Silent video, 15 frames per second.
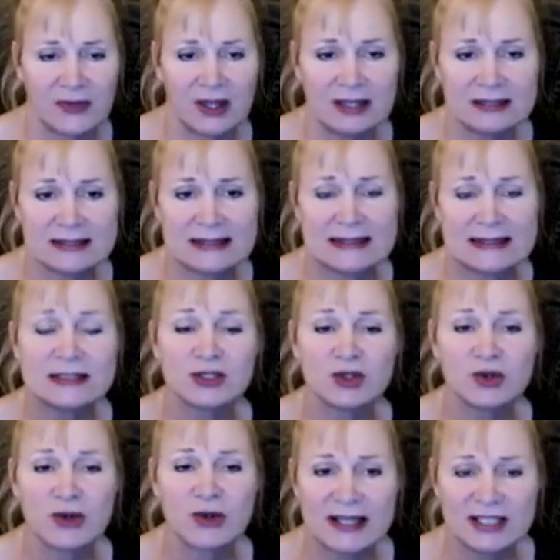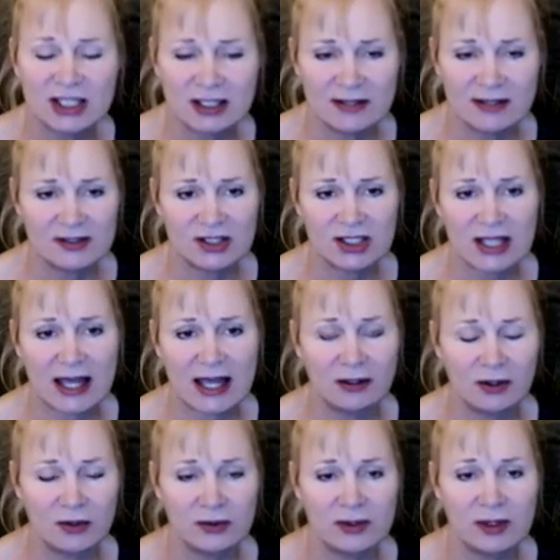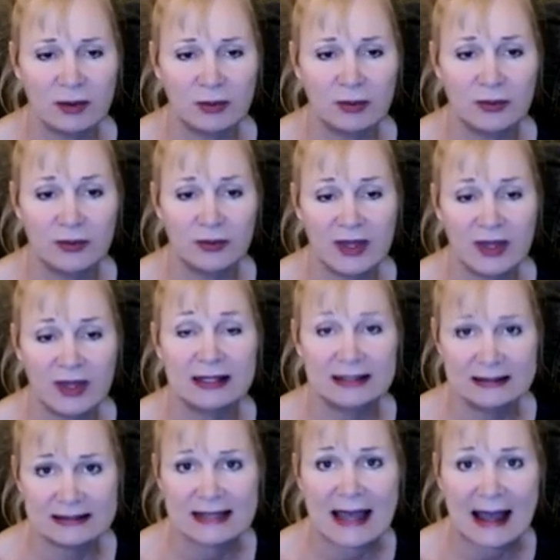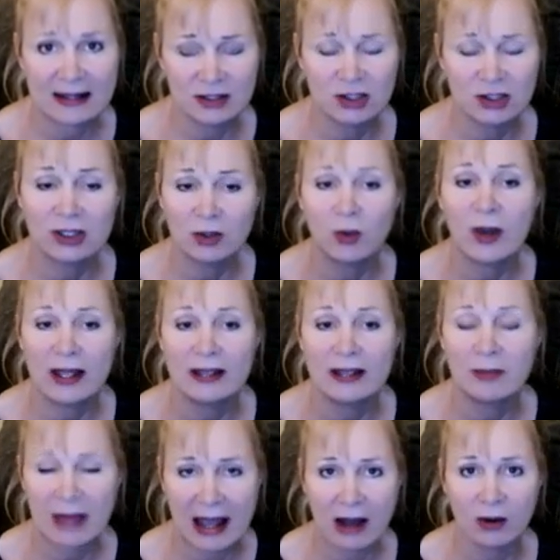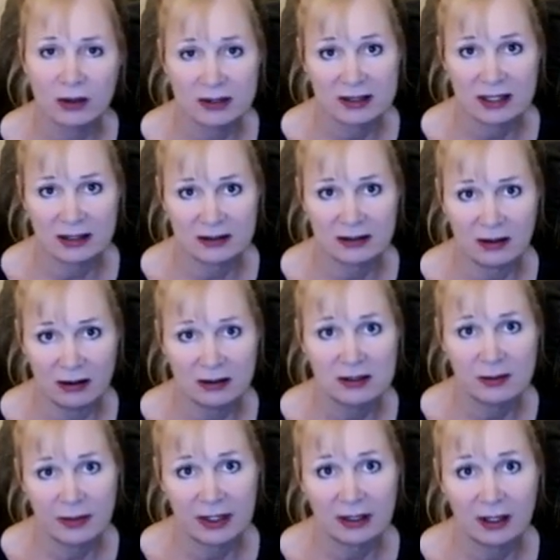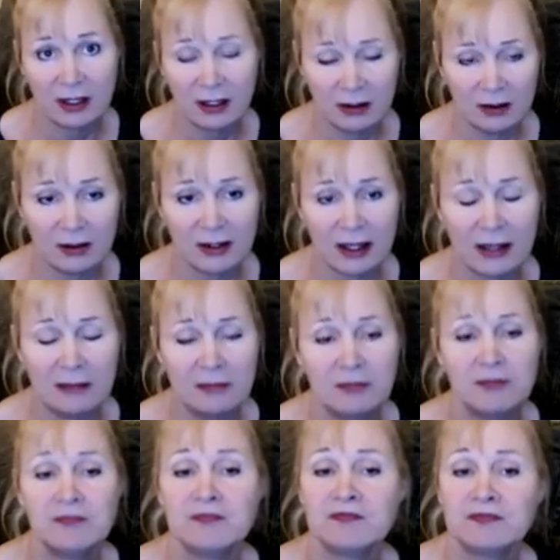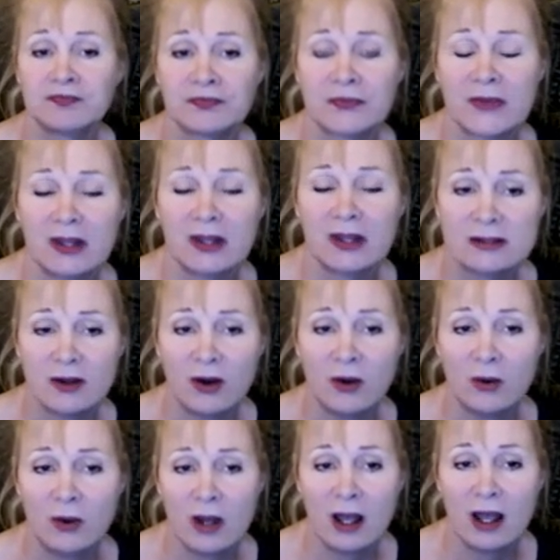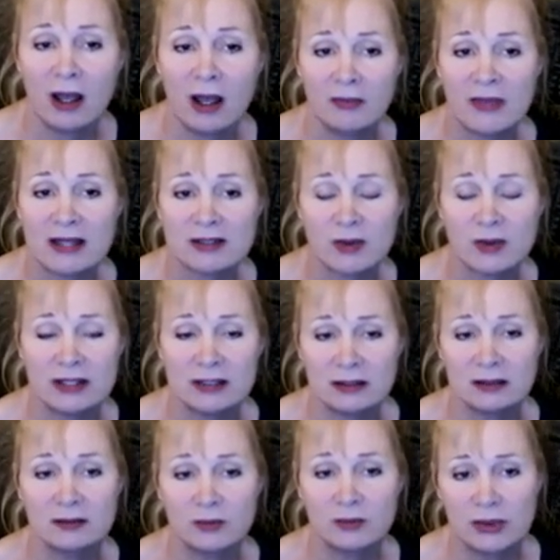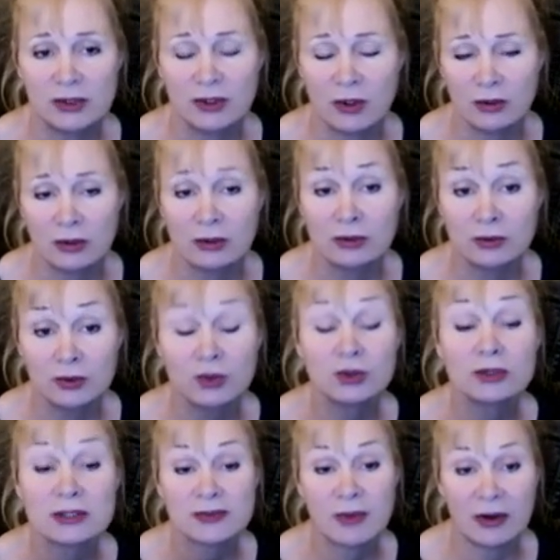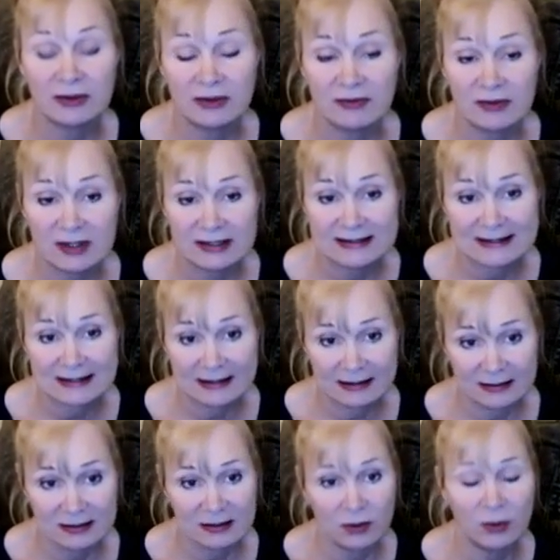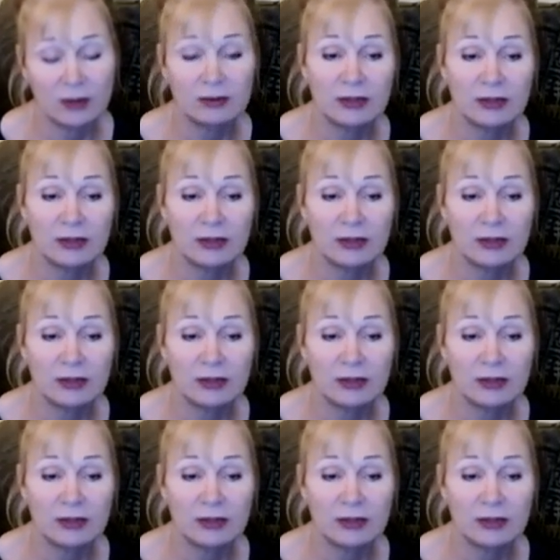it's the integration of the shadow that is actually what empowers us ultimately. Okay. So that's why Pluto rules both of these things. So when